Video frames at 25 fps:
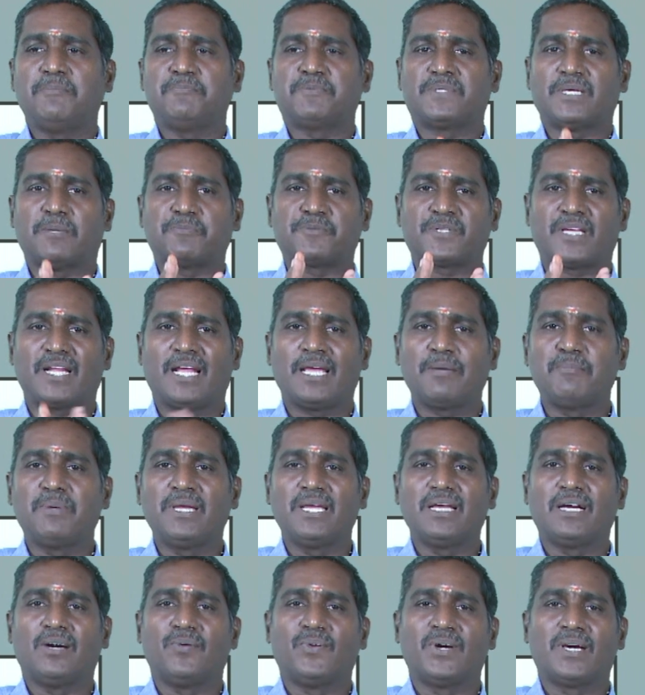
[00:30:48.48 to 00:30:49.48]
subscribing
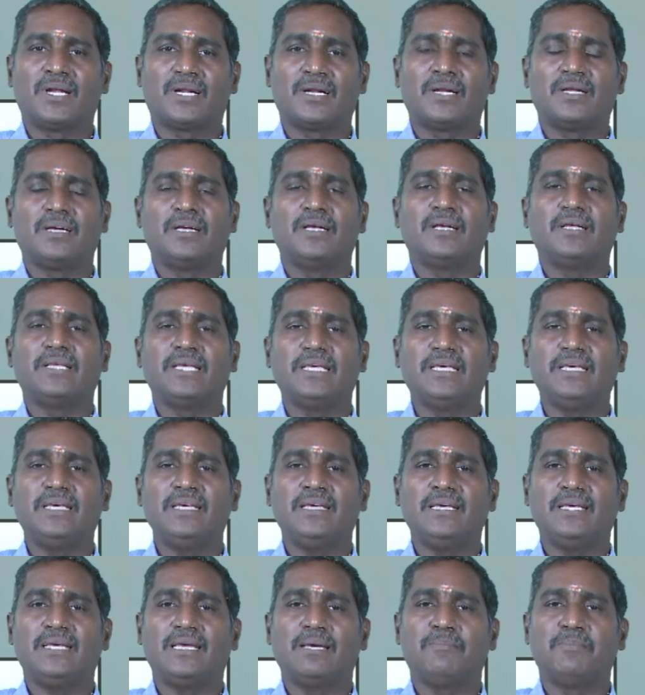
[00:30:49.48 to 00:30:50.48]
our
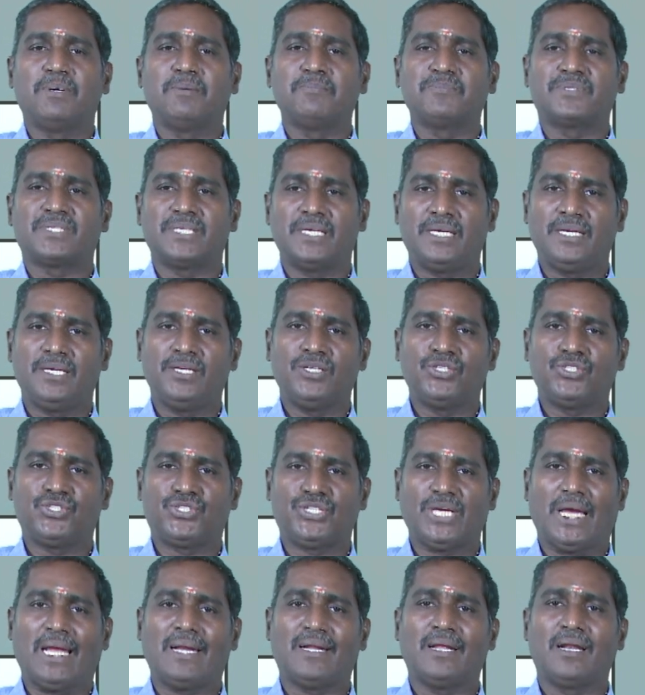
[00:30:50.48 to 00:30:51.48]
eMMC
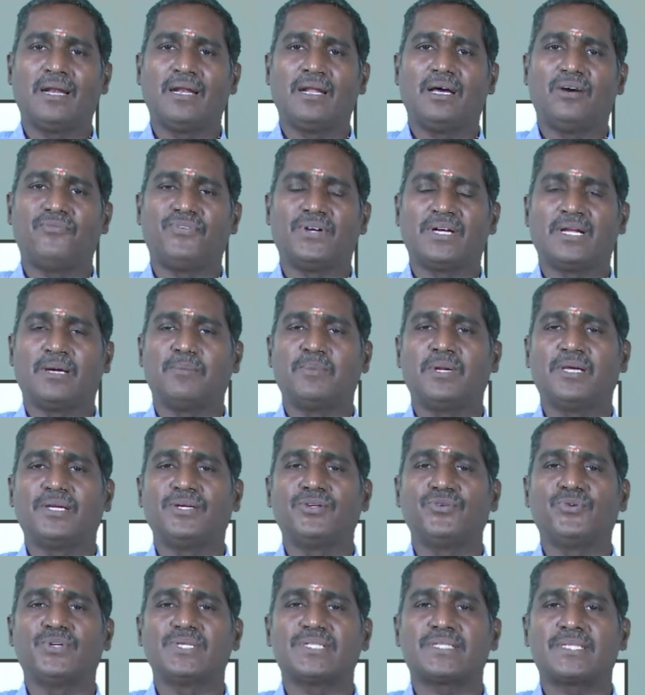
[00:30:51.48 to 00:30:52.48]
channel of Annamalai
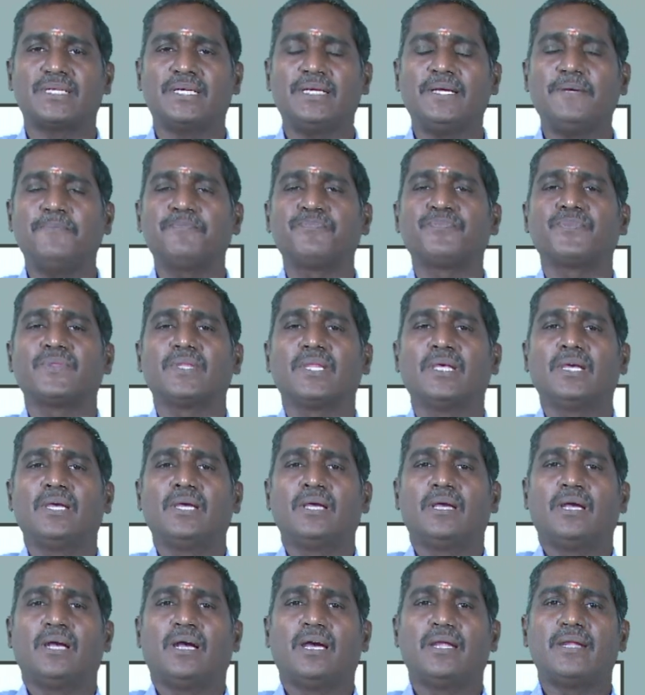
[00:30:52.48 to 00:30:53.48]
University,
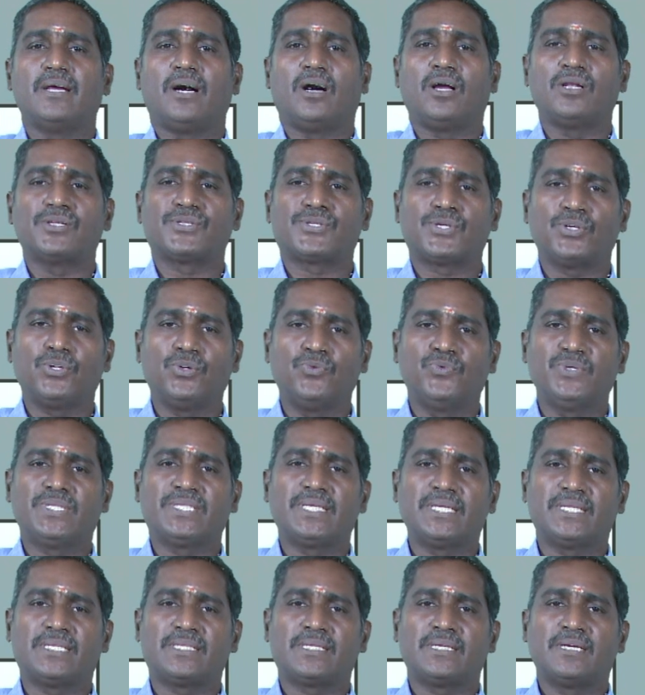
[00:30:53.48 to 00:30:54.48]
and also
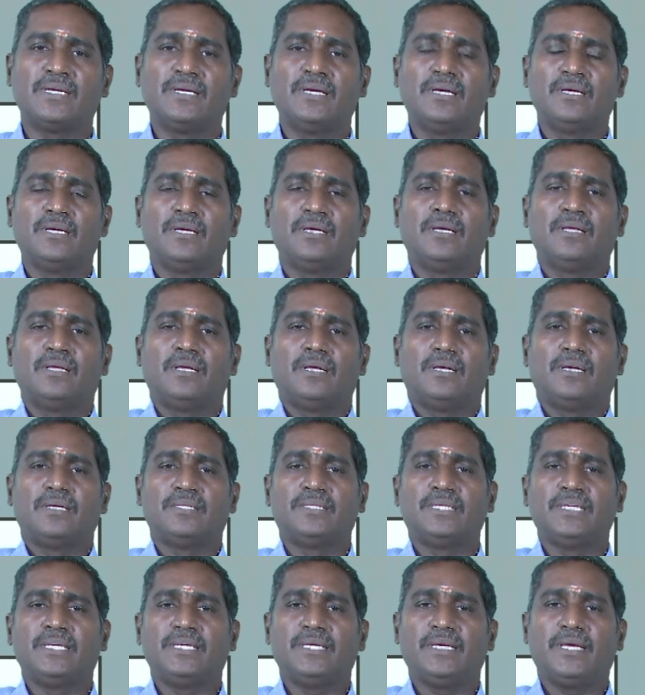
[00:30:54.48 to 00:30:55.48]
visit
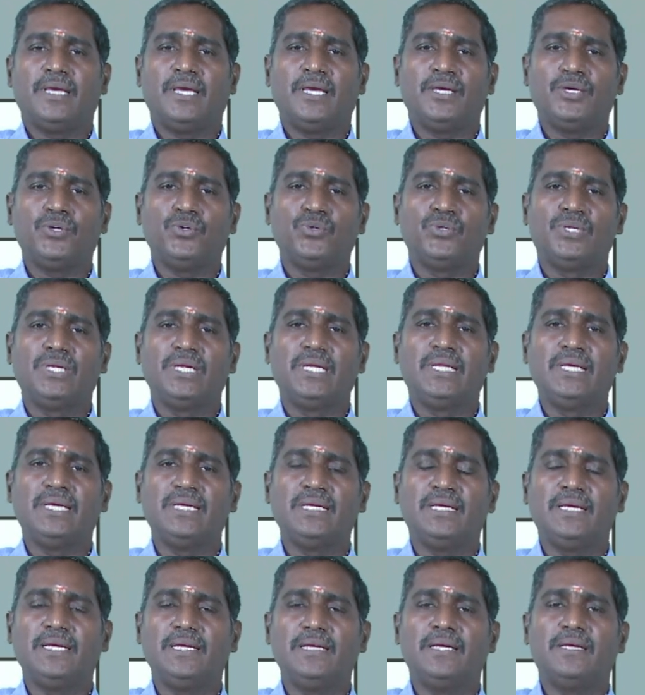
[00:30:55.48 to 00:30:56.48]
the
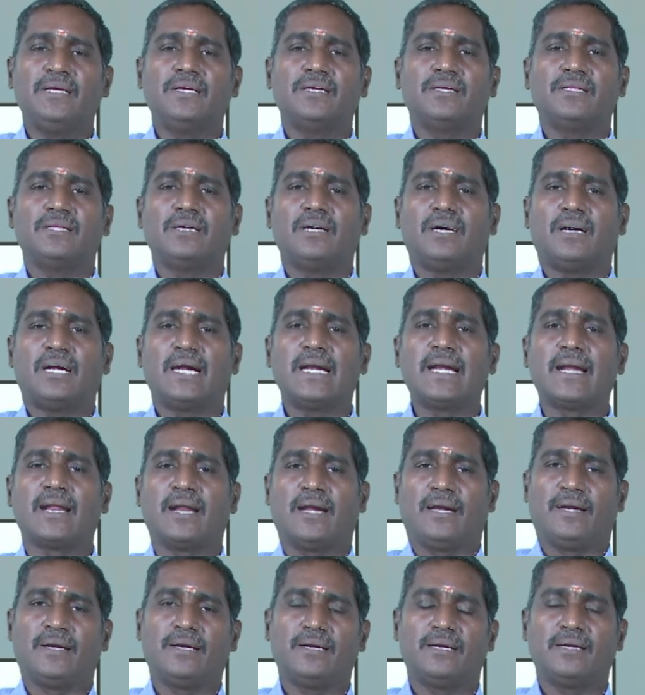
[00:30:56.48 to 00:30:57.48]
AUDDE
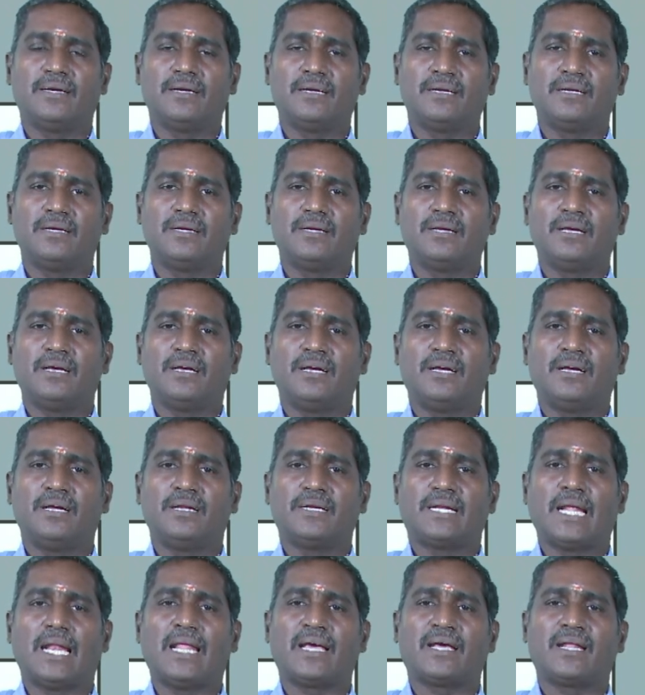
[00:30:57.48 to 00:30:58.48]
100
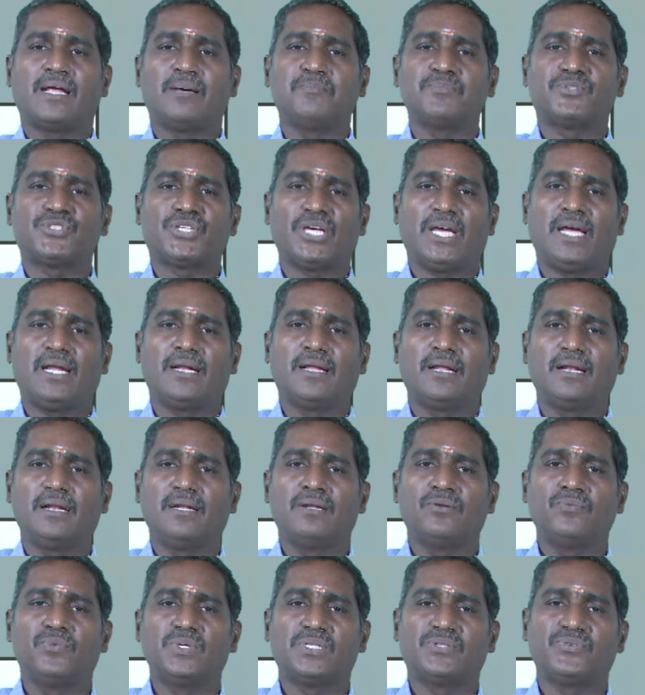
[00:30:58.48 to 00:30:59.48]
Telegram channel,
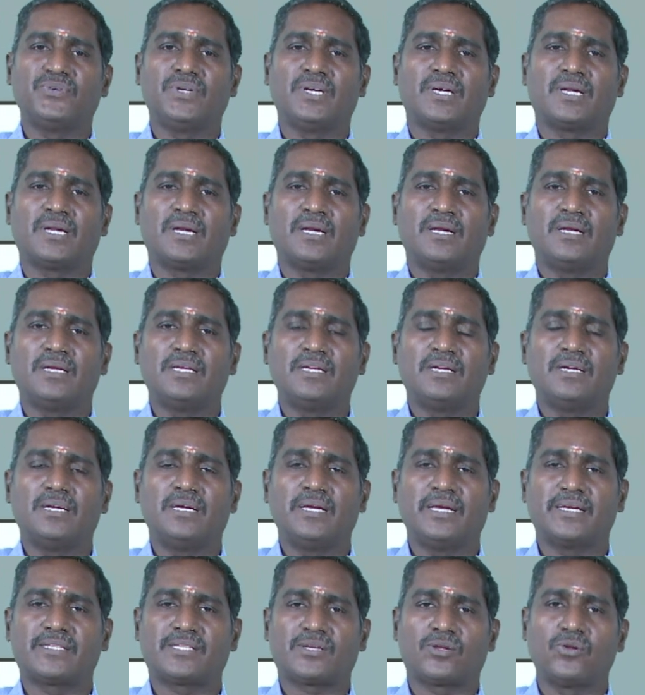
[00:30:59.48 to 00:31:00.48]
which we are
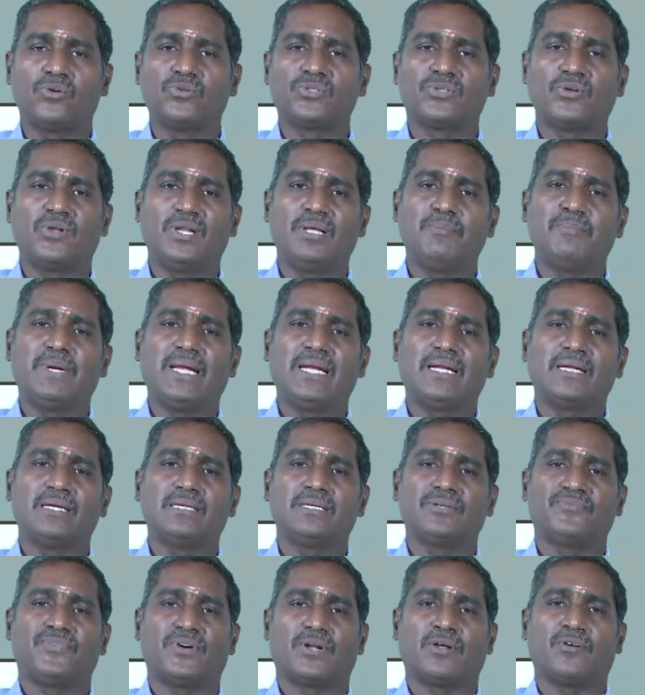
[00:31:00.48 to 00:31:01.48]
exclusively maintaining
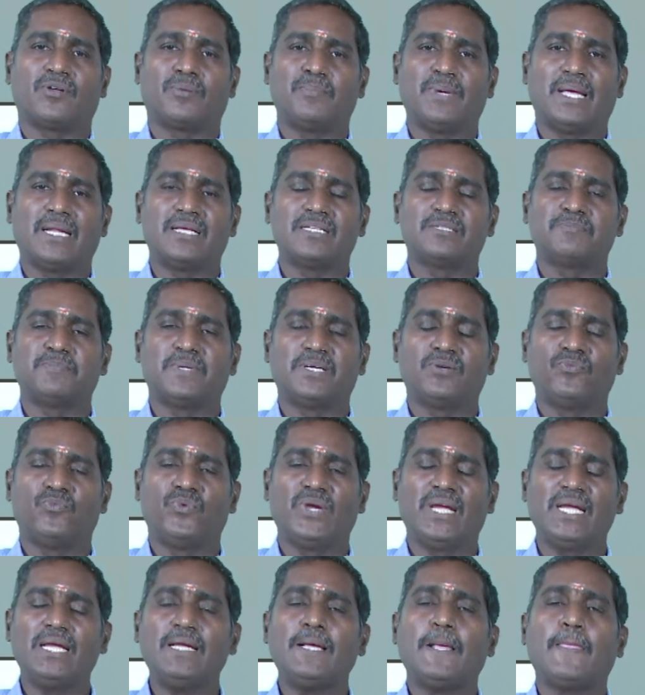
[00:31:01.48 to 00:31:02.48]
for our management
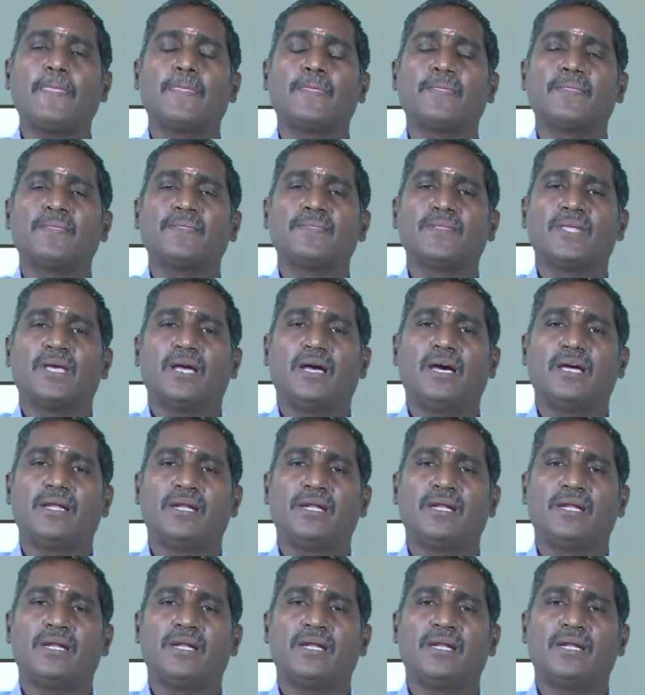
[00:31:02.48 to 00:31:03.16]
wing, and